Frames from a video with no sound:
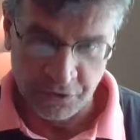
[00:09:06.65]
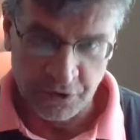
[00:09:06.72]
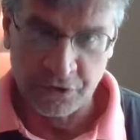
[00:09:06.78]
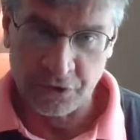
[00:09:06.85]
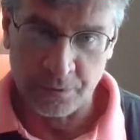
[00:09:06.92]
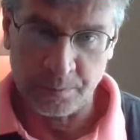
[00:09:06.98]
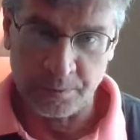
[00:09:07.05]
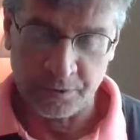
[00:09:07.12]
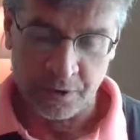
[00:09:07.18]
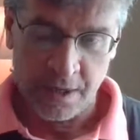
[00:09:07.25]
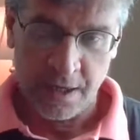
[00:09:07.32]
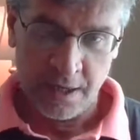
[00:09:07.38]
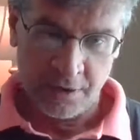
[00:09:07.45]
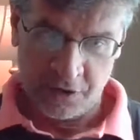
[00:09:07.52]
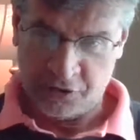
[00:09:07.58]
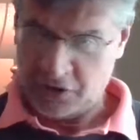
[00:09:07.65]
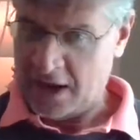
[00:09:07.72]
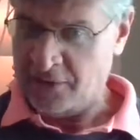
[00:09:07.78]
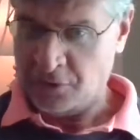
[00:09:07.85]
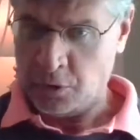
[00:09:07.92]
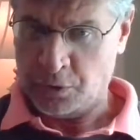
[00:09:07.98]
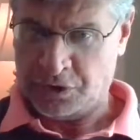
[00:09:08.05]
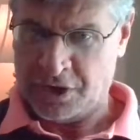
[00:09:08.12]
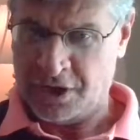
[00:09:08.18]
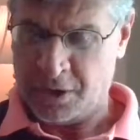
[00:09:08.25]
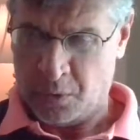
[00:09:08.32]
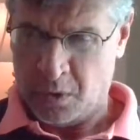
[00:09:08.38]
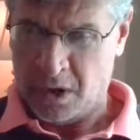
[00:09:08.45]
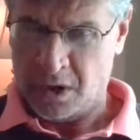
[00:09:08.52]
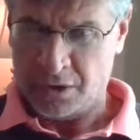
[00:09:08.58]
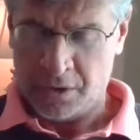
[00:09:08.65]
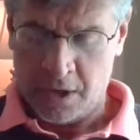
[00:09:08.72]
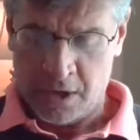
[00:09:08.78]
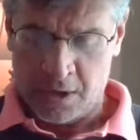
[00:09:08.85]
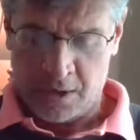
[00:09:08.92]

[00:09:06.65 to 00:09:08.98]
systems. This evolutionary world,